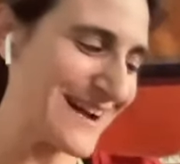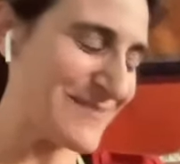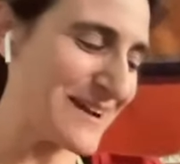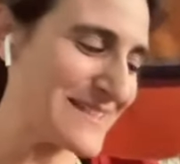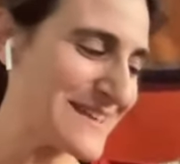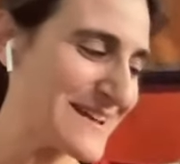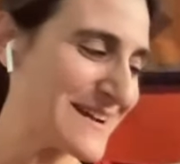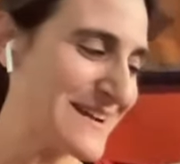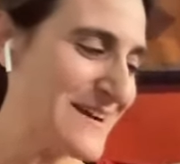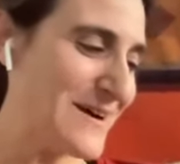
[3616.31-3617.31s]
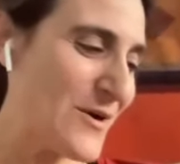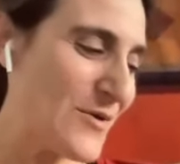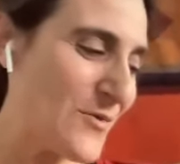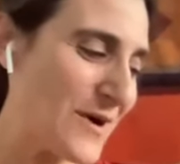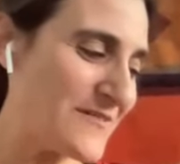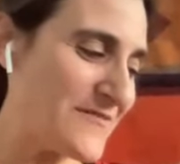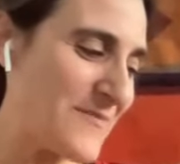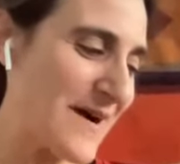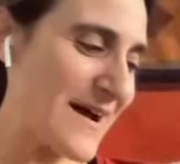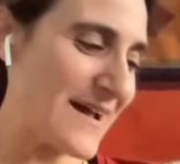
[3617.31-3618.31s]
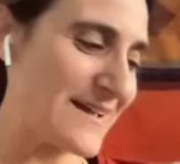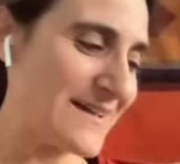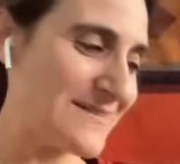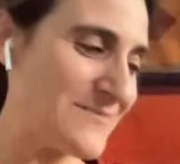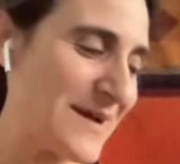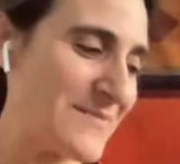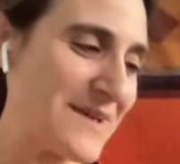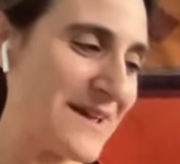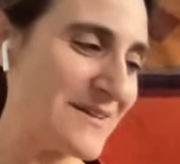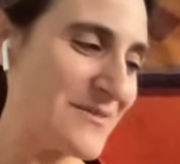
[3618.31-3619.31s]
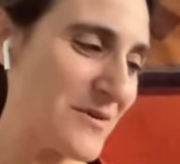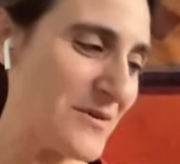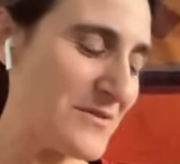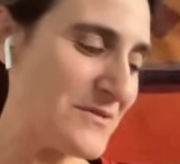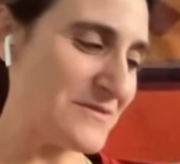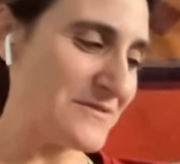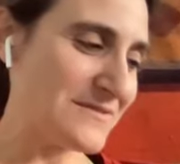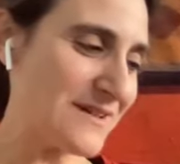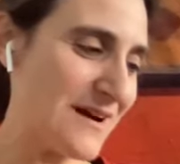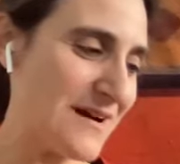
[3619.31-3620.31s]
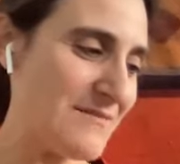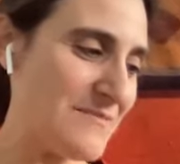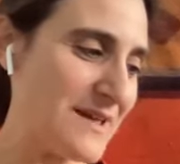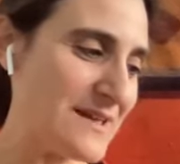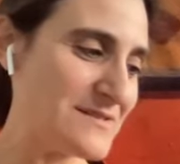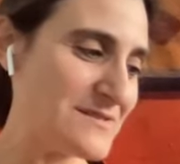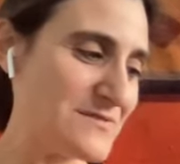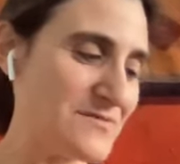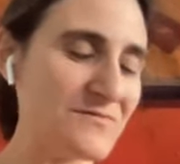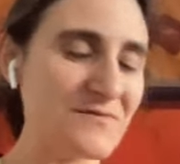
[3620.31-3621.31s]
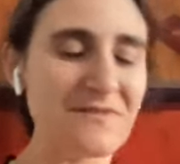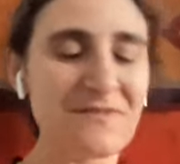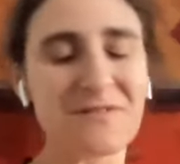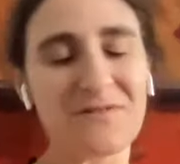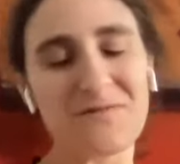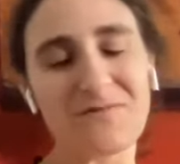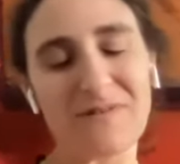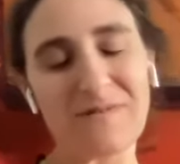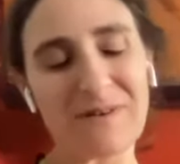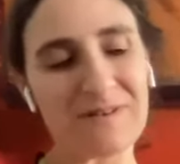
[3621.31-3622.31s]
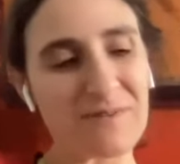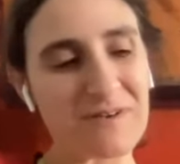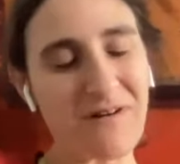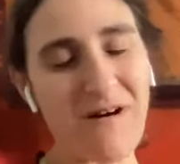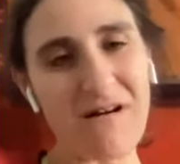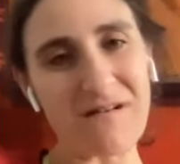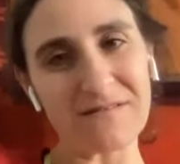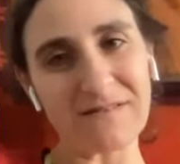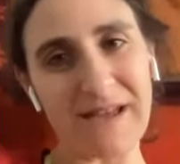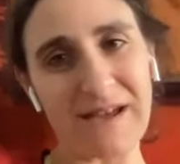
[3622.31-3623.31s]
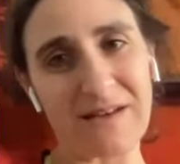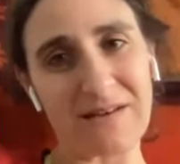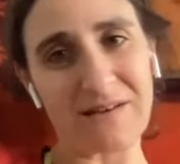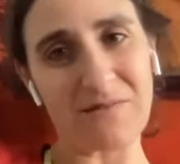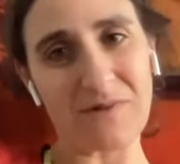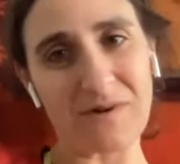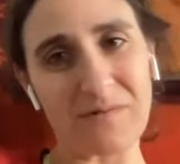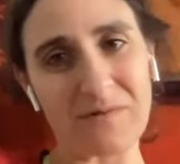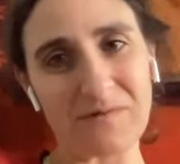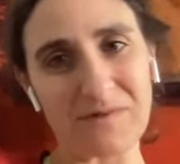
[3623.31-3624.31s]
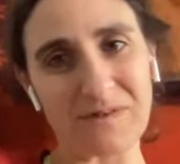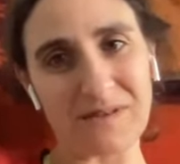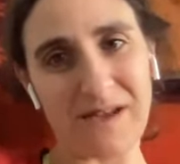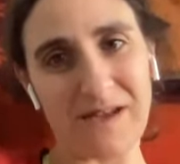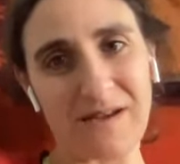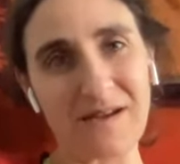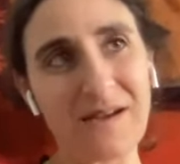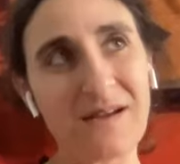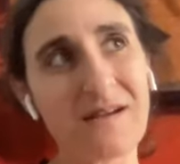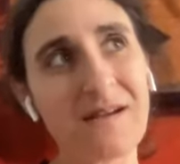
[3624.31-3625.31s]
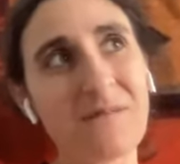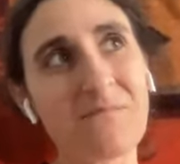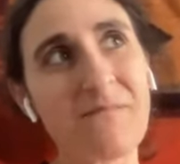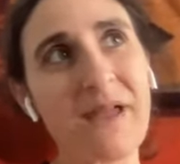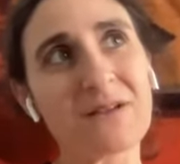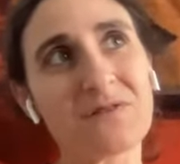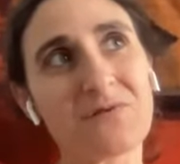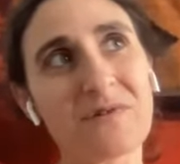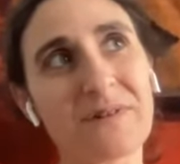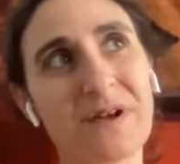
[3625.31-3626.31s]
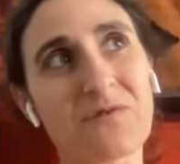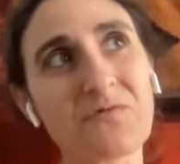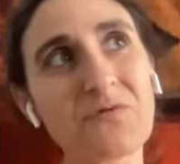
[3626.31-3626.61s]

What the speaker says: I mean, I think one of my main goals is to do what Carl said, which was to like make sure that